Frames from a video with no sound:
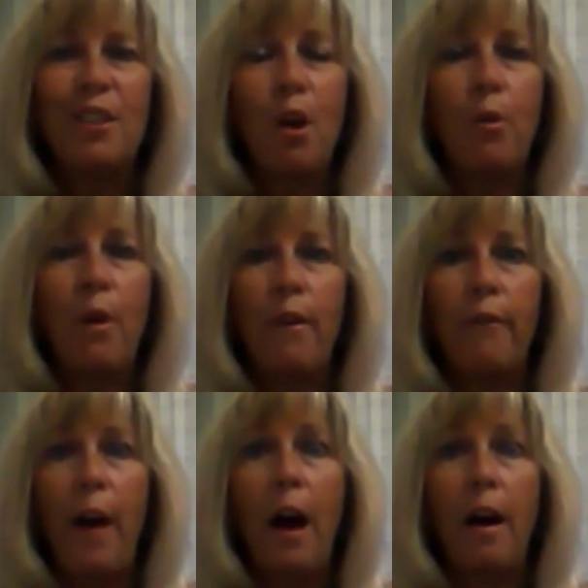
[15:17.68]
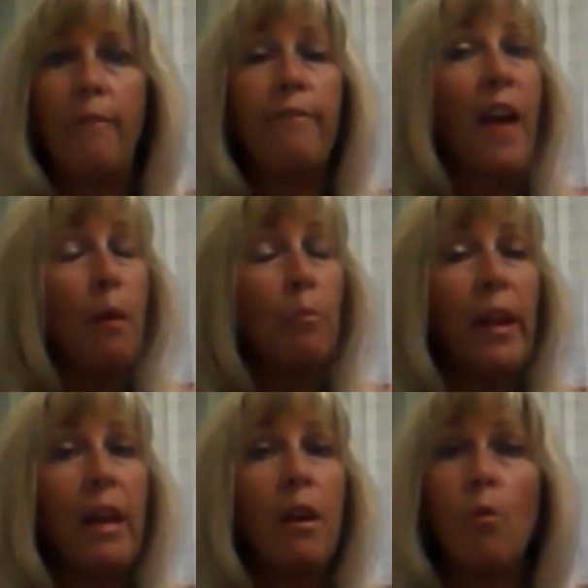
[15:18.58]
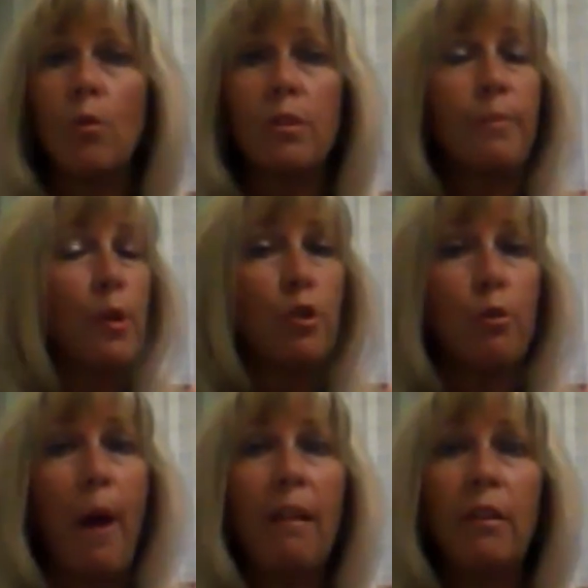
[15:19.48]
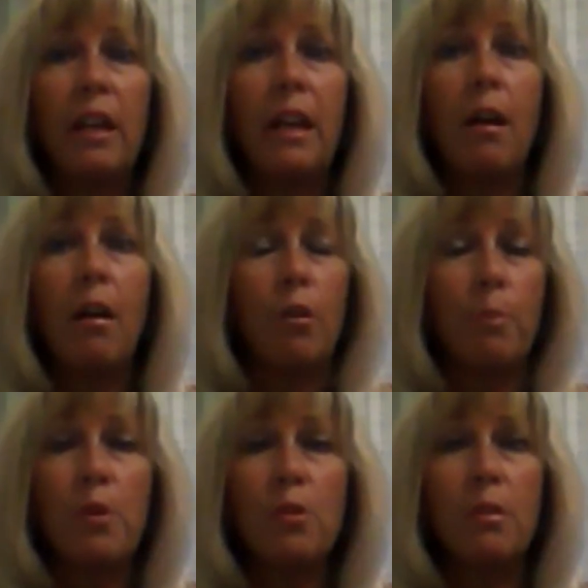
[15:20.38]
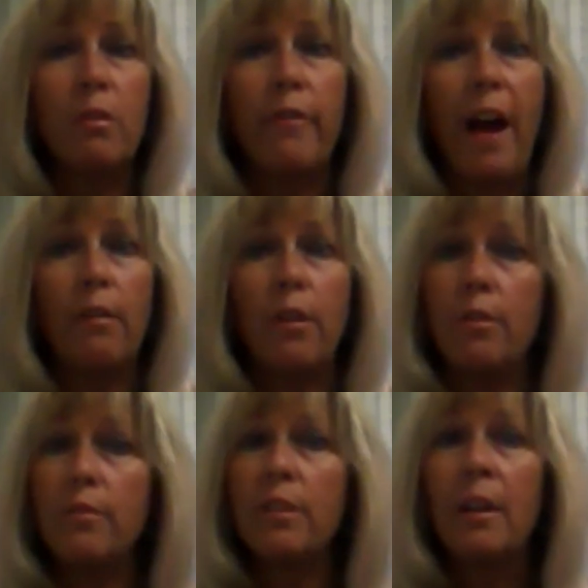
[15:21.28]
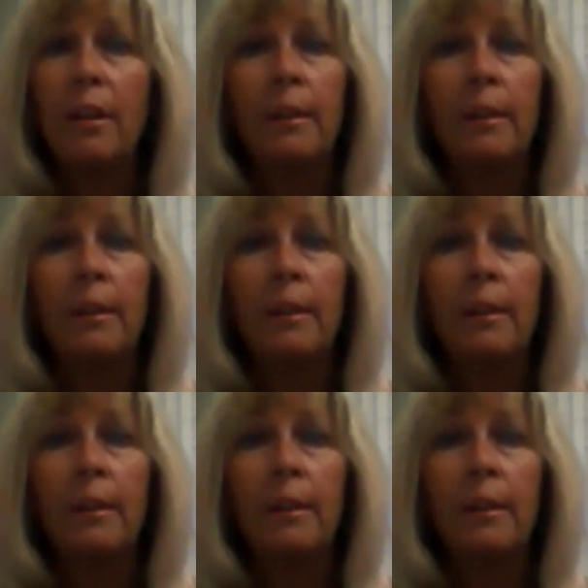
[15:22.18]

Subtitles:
So if family or spirituality are your personal values,